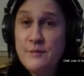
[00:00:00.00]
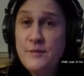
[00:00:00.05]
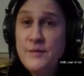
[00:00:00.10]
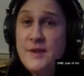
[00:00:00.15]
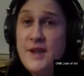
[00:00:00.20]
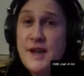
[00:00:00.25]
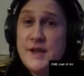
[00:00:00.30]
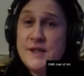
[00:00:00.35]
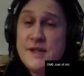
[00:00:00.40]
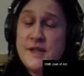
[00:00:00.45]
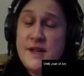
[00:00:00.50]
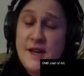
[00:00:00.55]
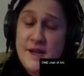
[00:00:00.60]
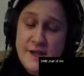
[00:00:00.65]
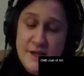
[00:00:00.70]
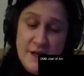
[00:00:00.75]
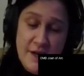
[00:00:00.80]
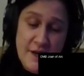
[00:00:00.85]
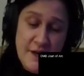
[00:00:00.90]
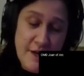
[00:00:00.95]
that
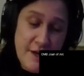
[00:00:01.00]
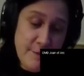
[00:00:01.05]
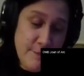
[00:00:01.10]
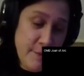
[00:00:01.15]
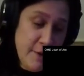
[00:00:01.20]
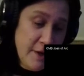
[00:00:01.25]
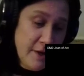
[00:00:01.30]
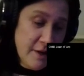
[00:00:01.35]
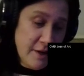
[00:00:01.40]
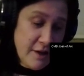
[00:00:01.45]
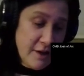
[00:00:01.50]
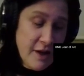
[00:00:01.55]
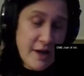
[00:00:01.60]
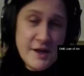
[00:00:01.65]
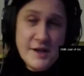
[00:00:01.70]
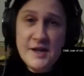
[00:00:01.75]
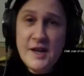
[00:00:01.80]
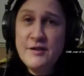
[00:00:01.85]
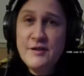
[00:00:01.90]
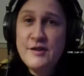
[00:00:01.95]
said,
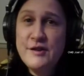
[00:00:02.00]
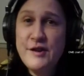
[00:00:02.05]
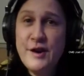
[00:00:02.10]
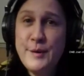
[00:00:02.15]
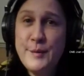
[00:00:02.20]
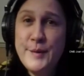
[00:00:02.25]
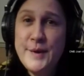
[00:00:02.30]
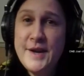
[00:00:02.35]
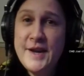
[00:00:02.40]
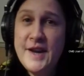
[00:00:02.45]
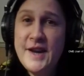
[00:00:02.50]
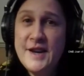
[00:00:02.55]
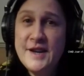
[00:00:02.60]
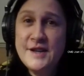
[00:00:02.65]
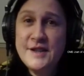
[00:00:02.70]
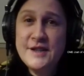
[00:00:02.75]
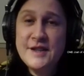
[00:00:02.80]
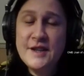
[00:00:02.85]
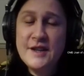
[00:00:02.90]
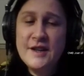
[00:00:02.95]
guys, have a great weekend.